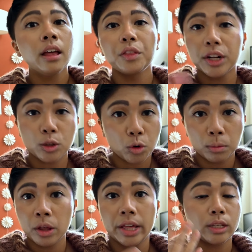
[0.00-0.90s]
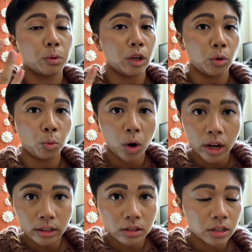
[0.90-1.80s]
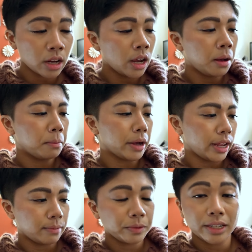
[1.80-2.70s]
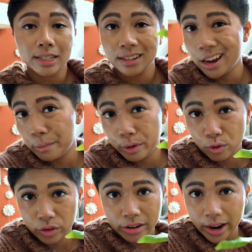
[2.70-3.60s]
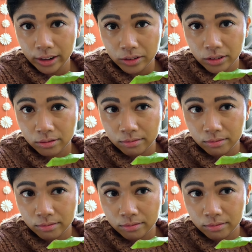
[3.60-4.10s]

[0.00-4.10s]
That's normal, that's what you want, but it doesn't happen overnight.